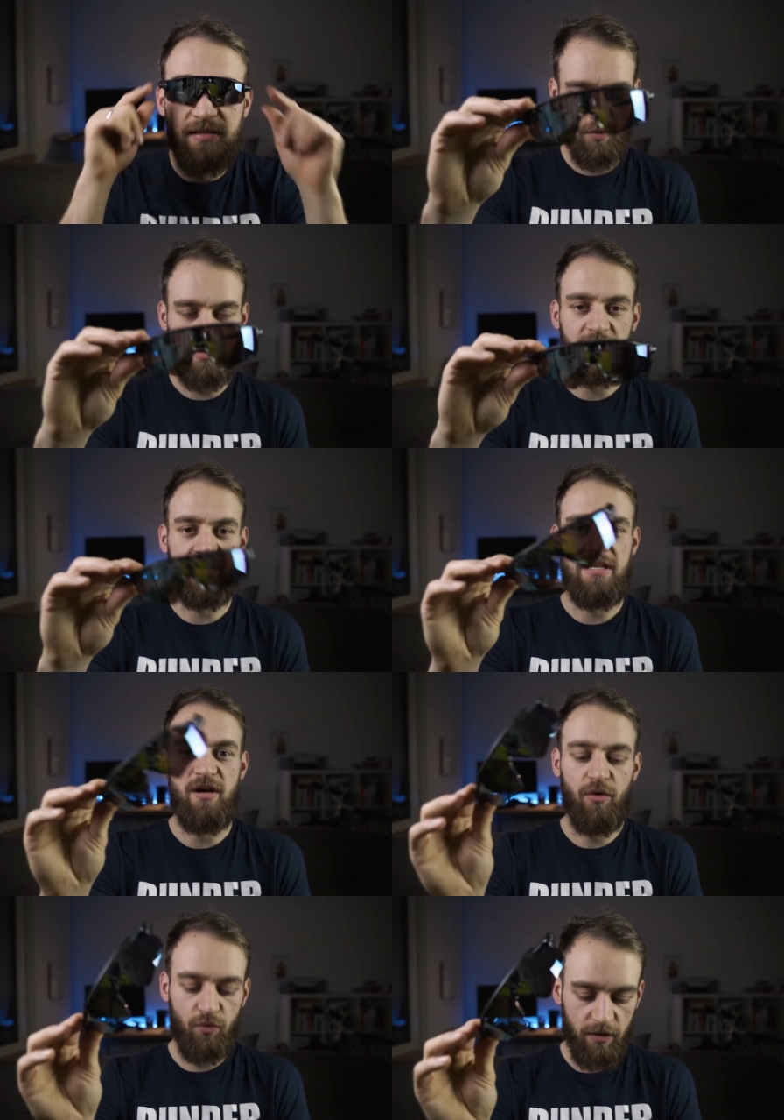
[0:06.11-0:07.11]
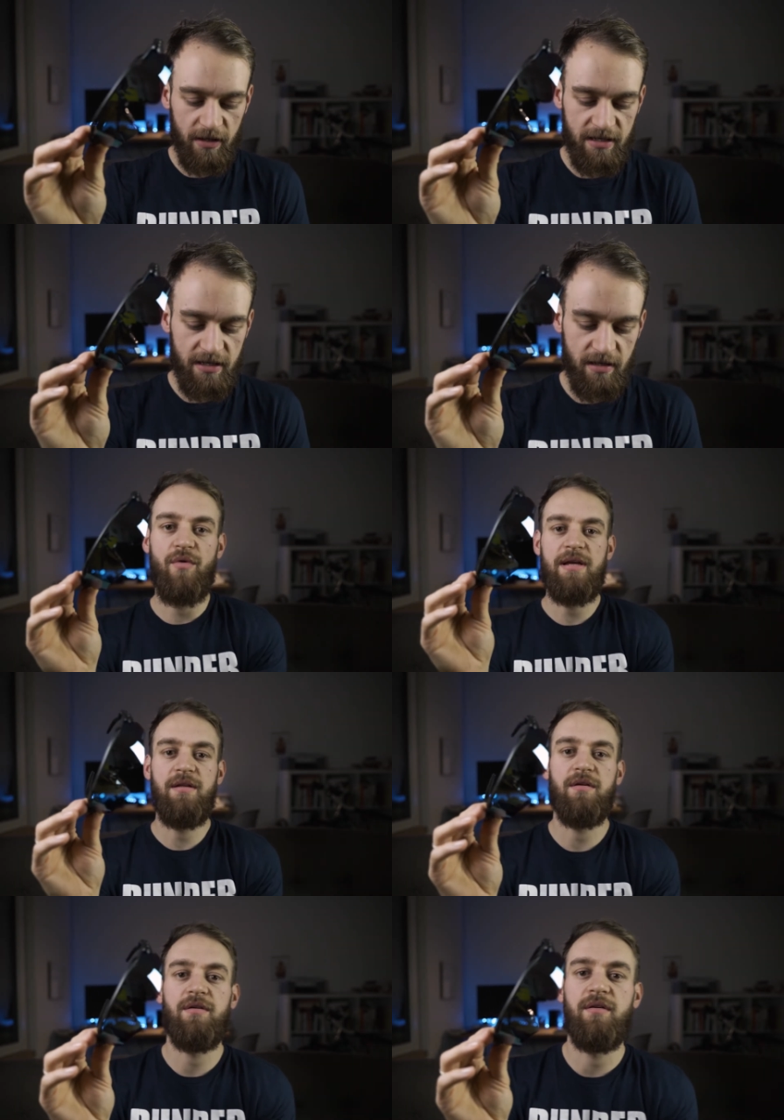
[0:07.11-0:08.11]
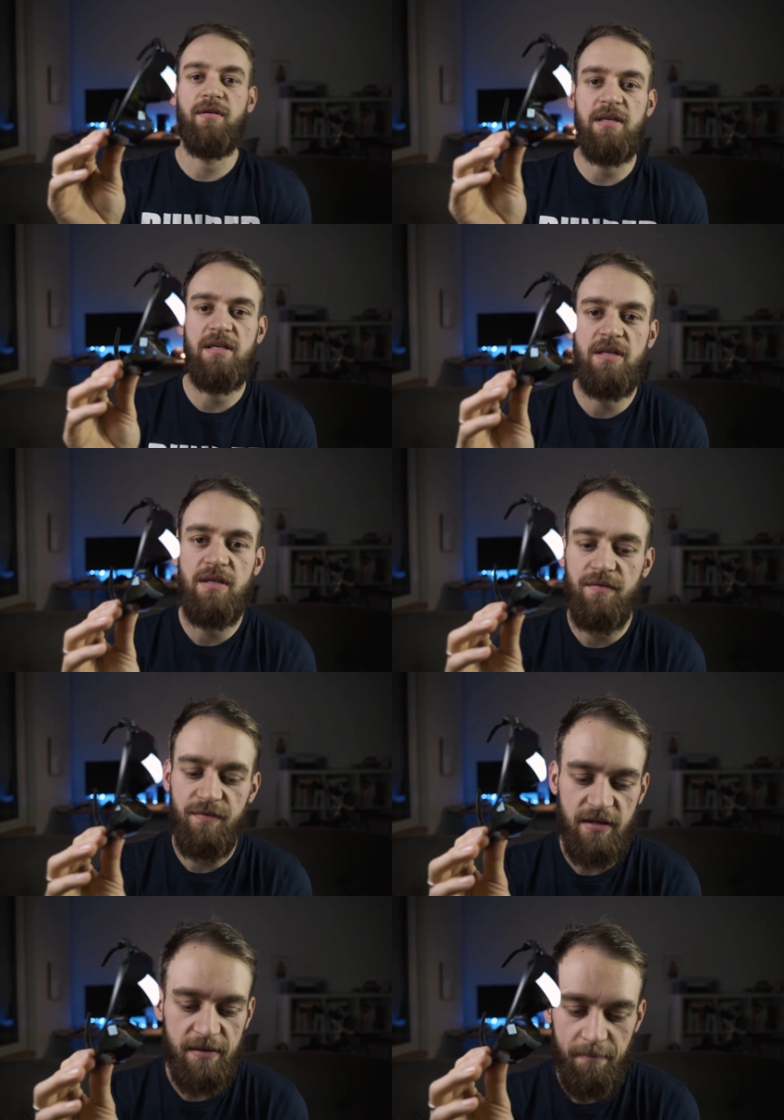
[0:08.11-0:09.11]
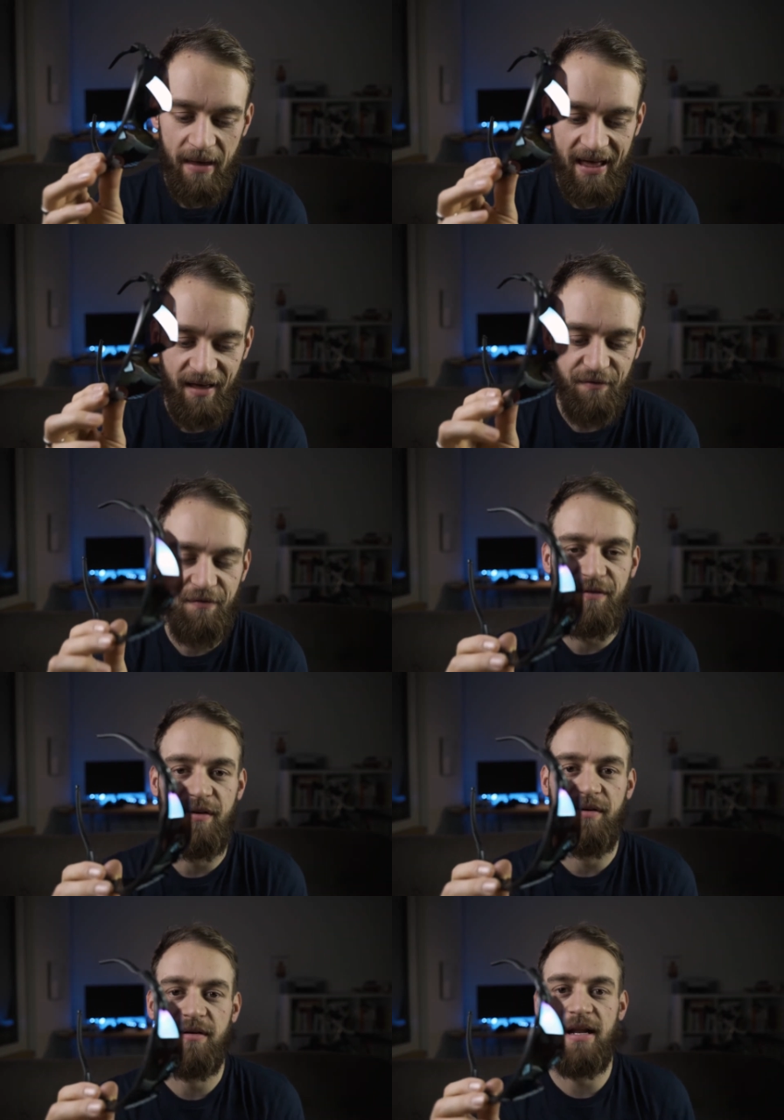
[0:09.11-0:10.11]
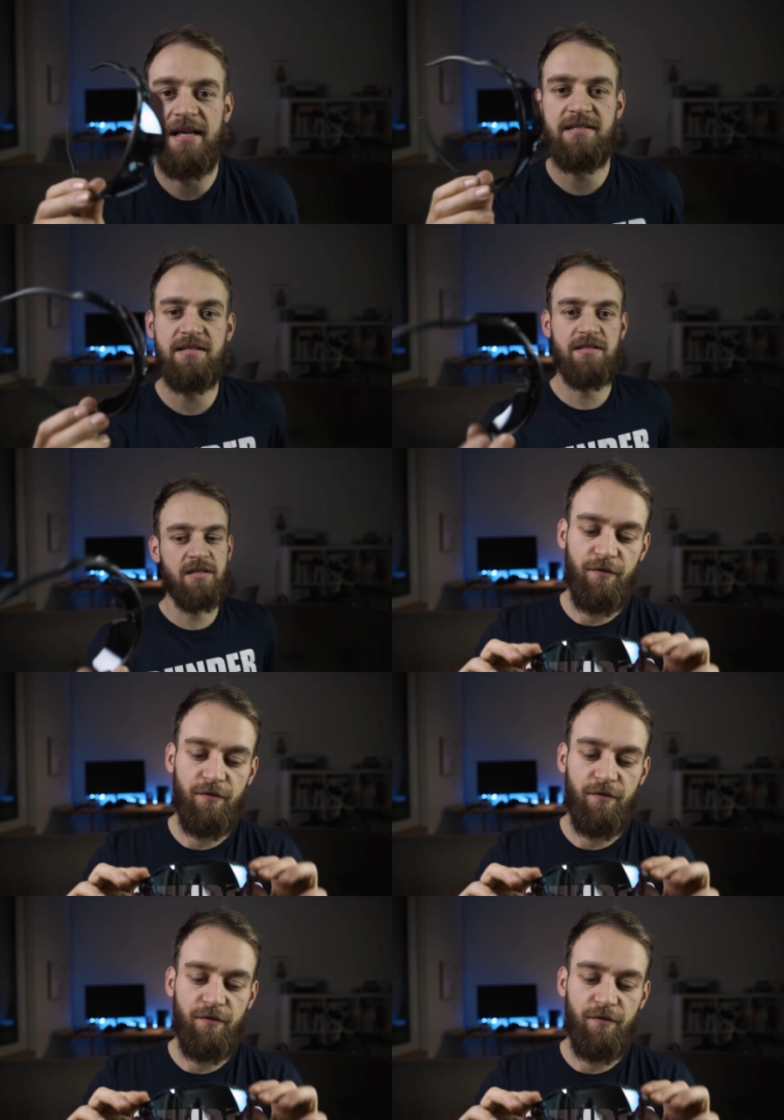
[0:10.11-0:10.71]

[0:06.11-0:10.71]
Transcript: Those are the Oakley Radar EV Path glasses.